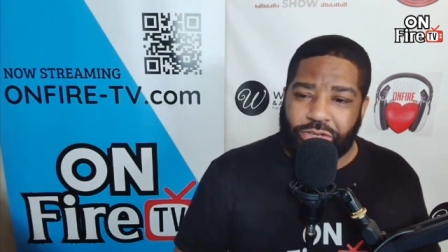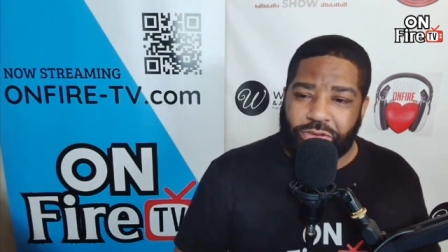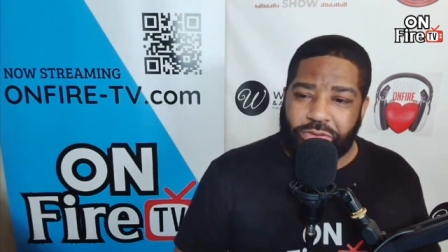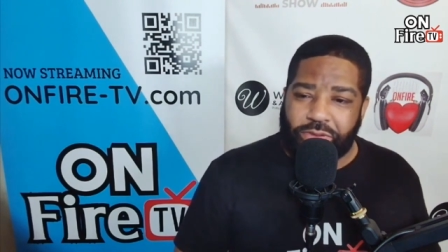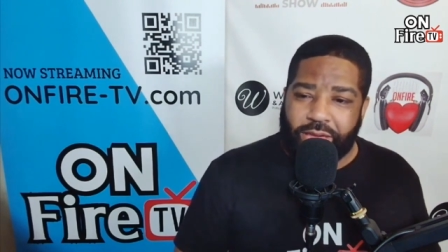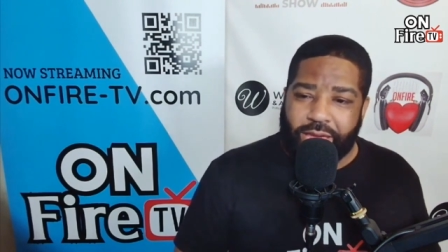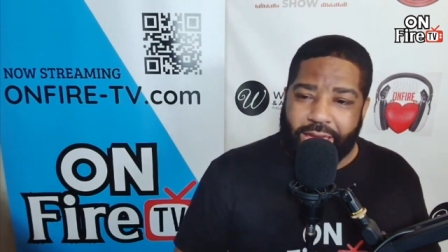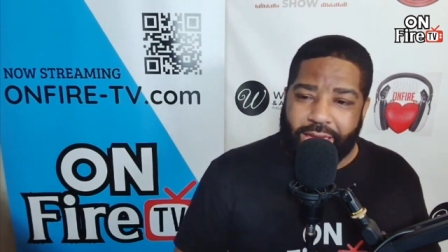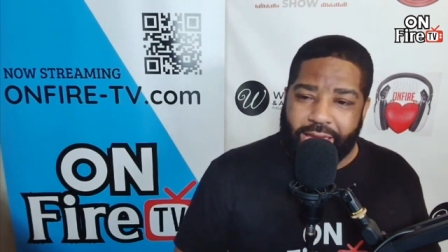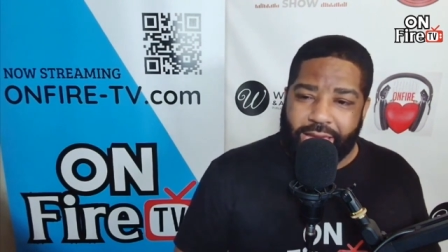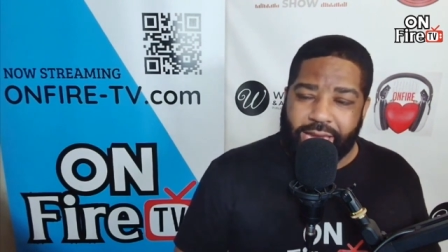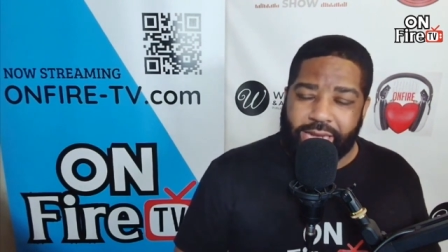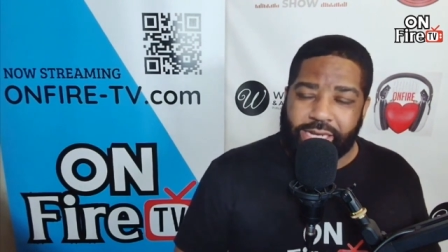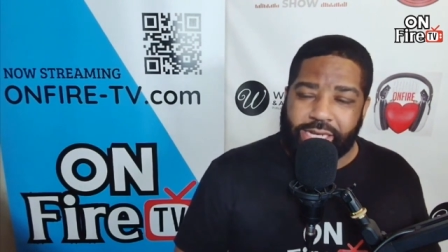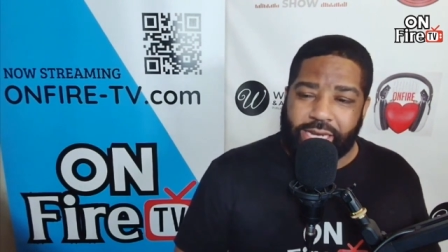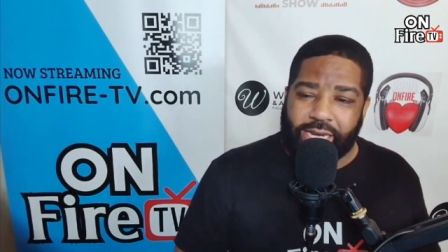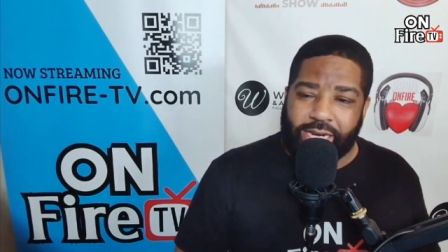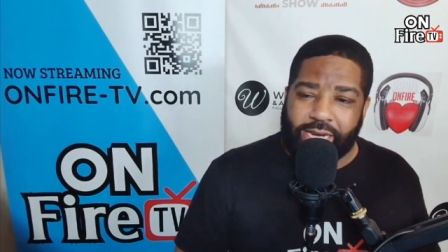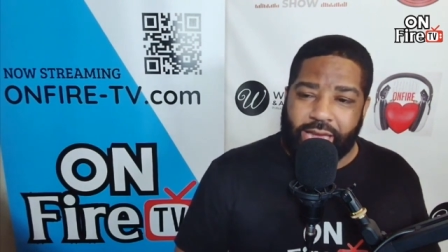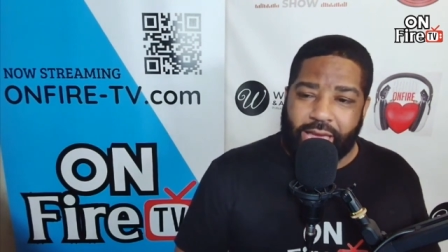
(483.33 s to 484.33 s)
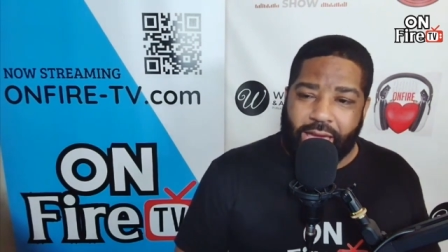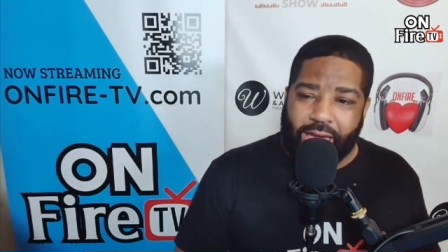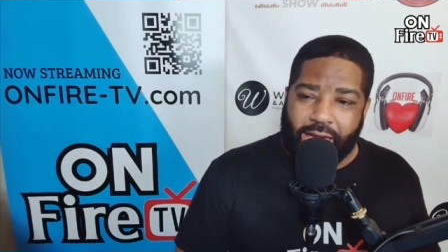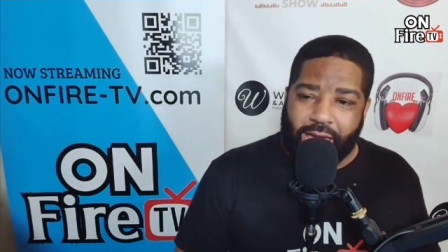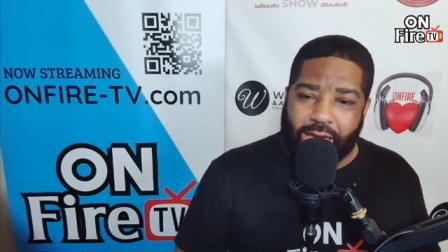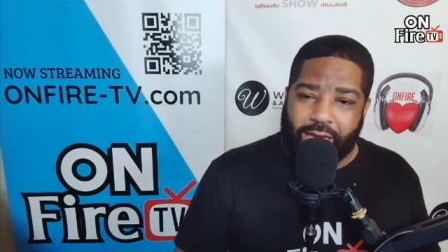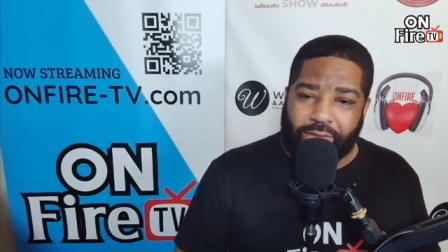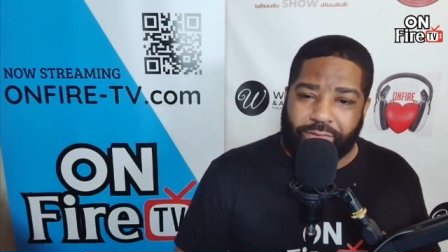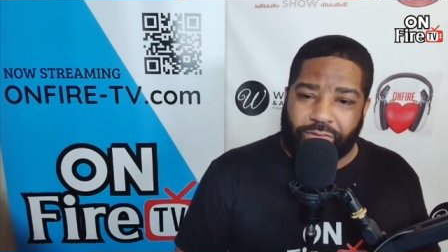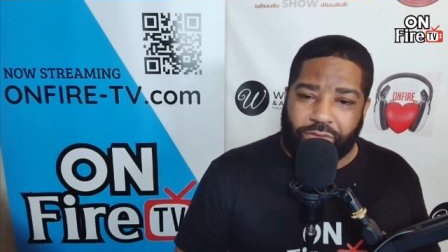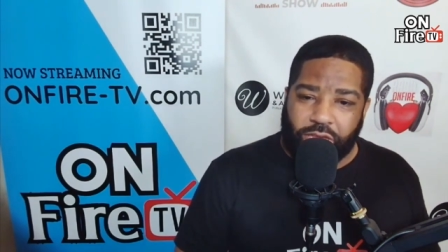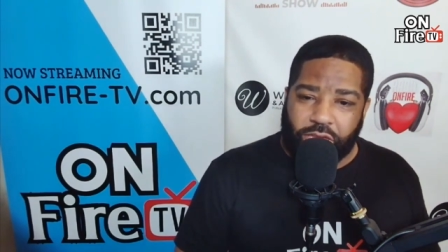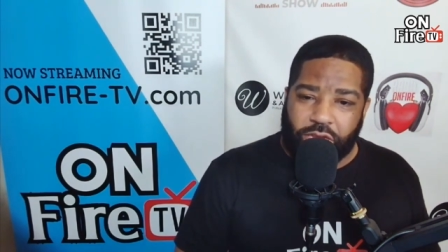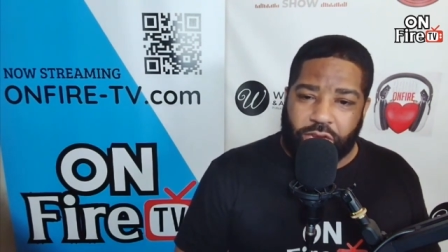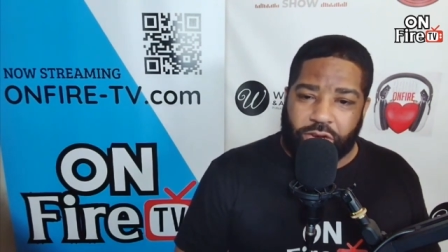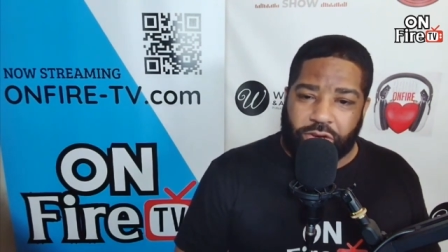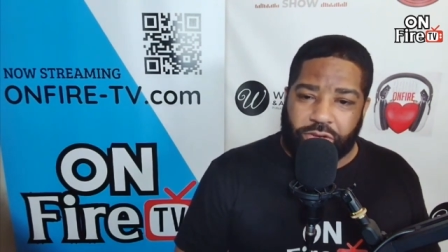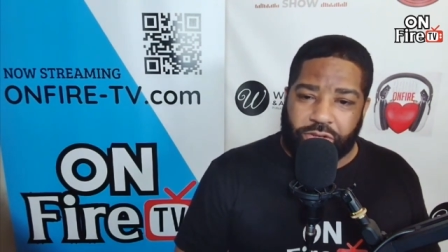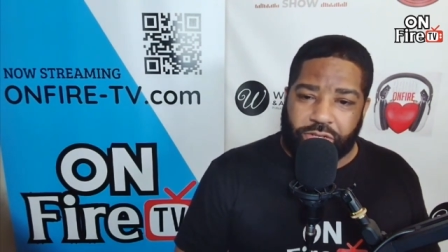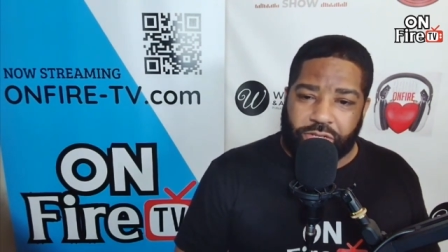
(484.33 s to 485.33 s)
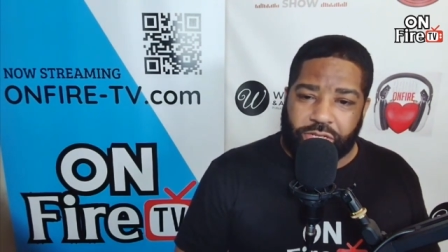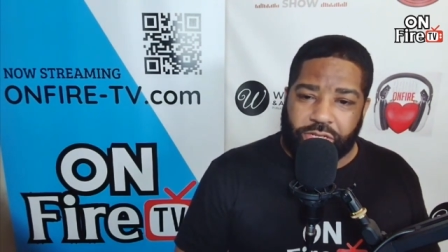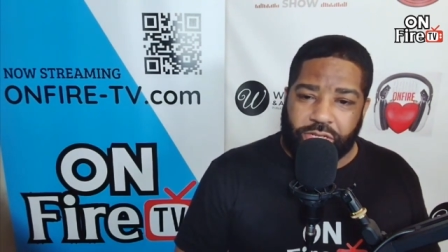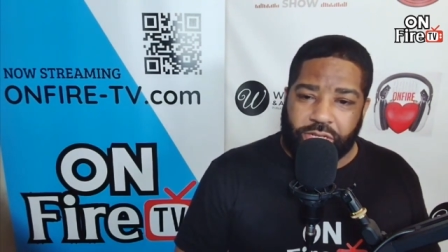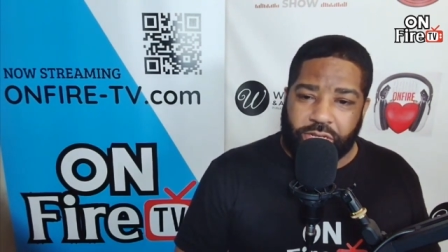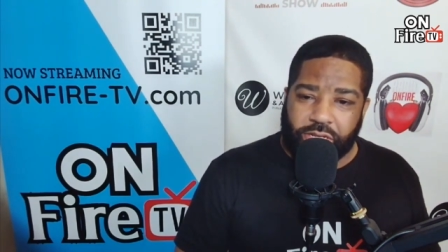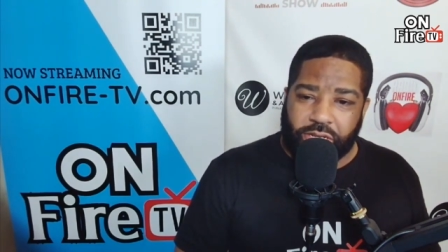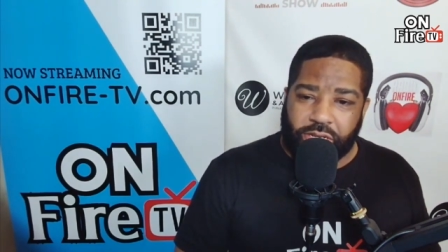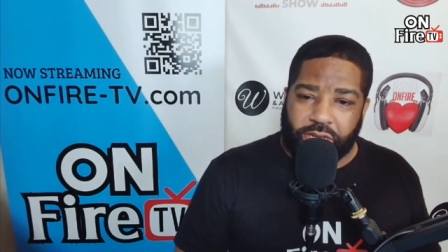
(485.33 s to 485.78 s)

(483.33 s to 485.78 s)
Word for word: to 8.5 years.